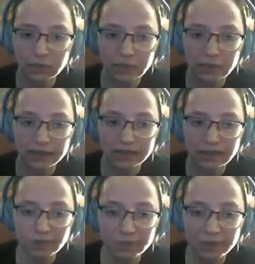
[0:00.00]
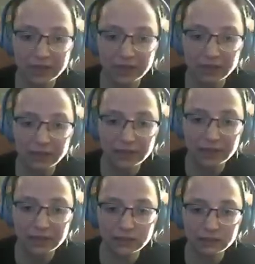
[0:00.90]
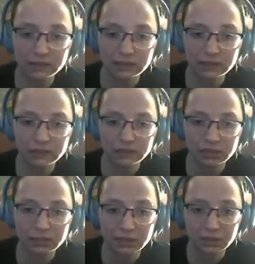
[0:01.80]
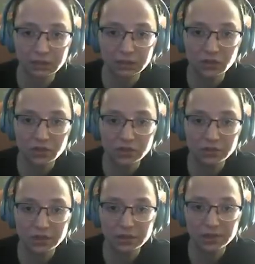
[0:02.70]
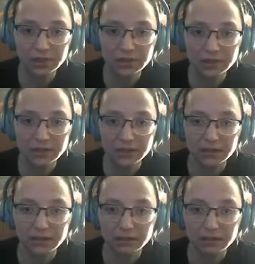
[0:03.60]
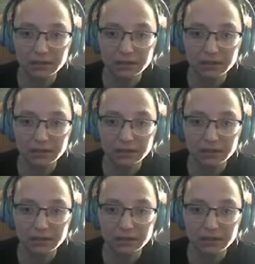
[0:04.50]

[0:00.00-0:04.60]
I guess that would have been Ellie. So the two of them died down here.